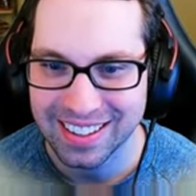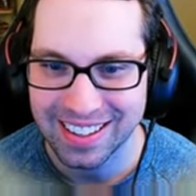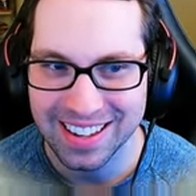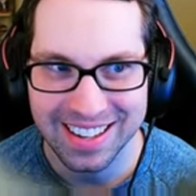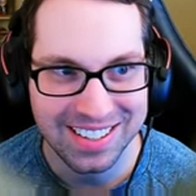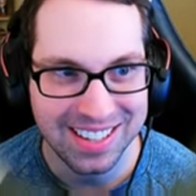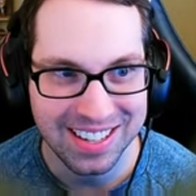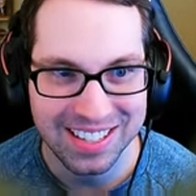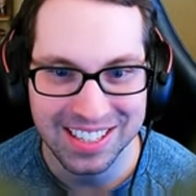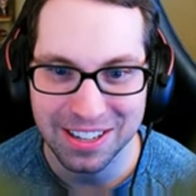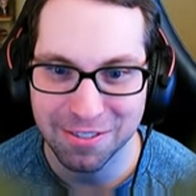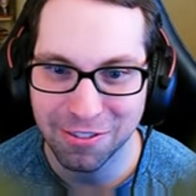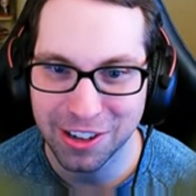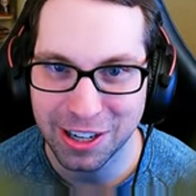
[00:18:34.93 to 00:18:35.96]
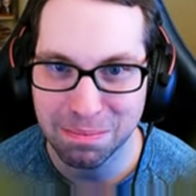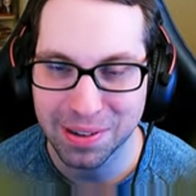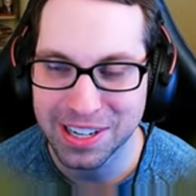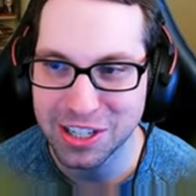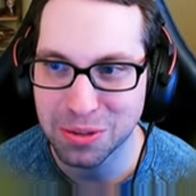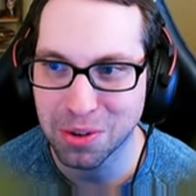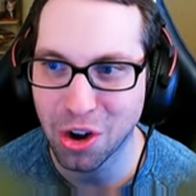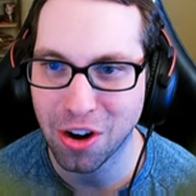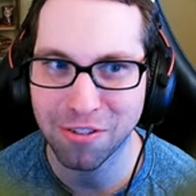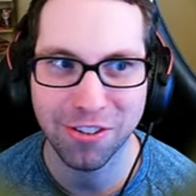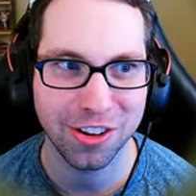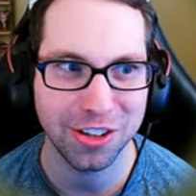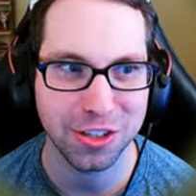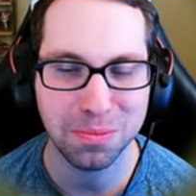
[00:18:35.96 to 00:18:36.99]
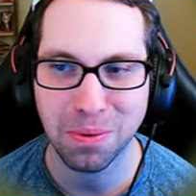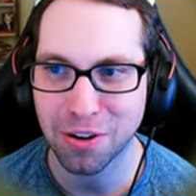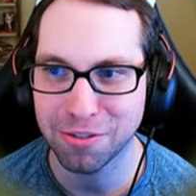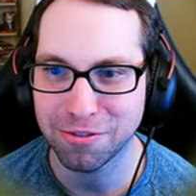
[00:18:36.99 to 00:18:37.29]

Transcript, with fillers: Let's let's see if we can play some golf here on this par